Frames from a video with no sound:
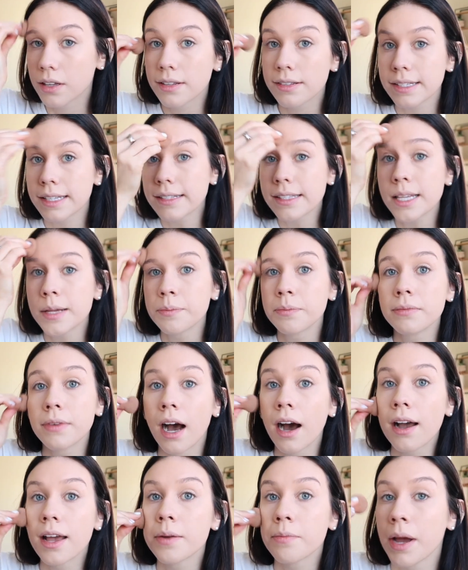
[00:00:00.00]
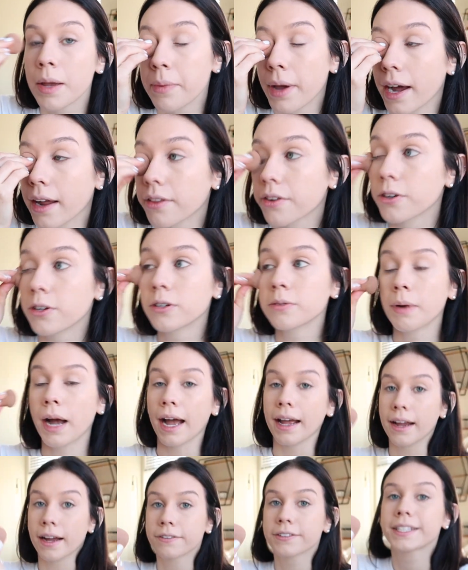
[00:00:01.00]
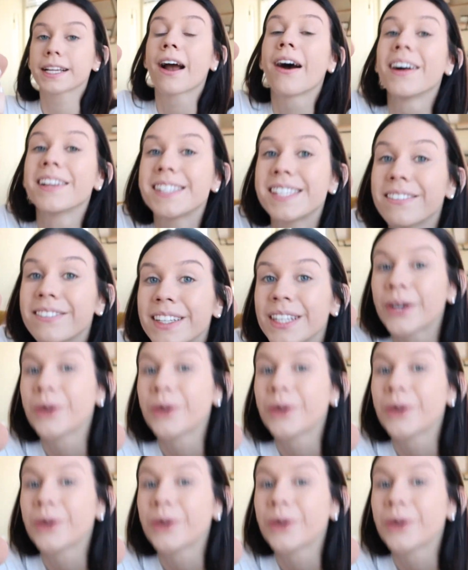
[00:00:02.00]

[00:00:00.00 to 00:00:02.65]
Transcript: Since I'm not in my bathroom, I have to constantly